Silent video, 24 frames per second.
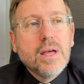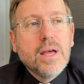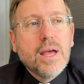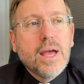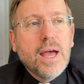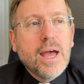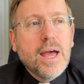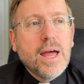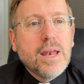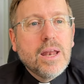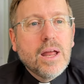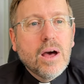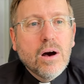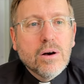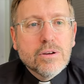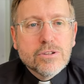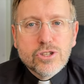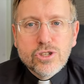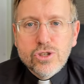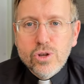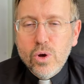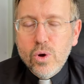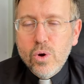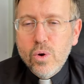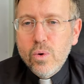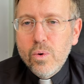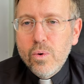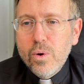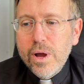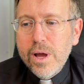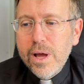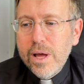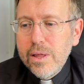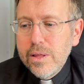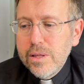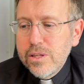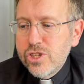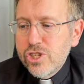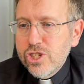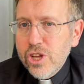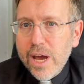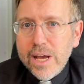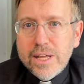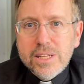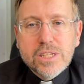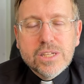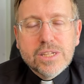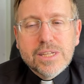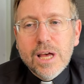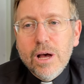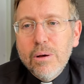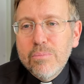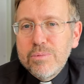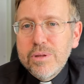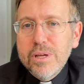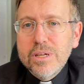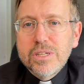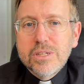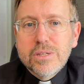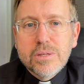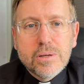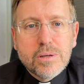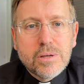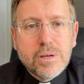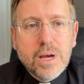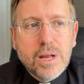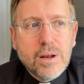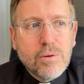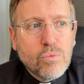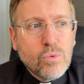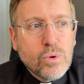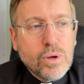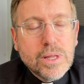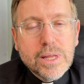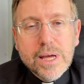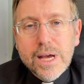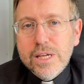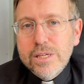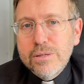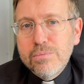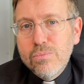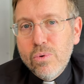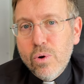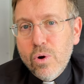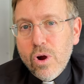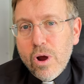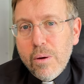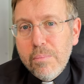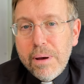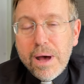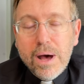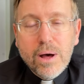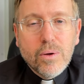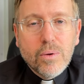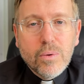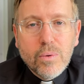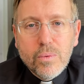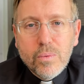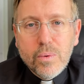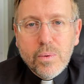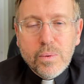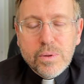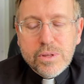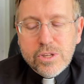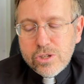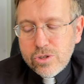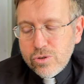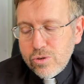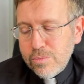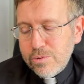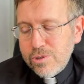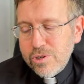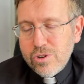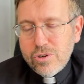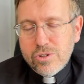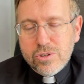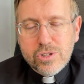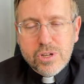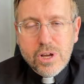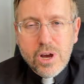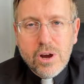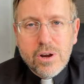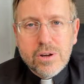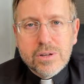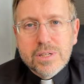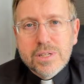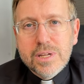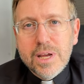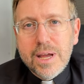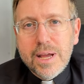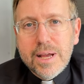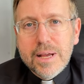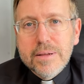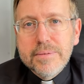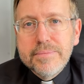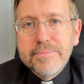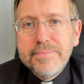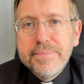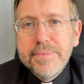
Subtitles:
And also science has helped us kind of realize more about what the scriptures are saying.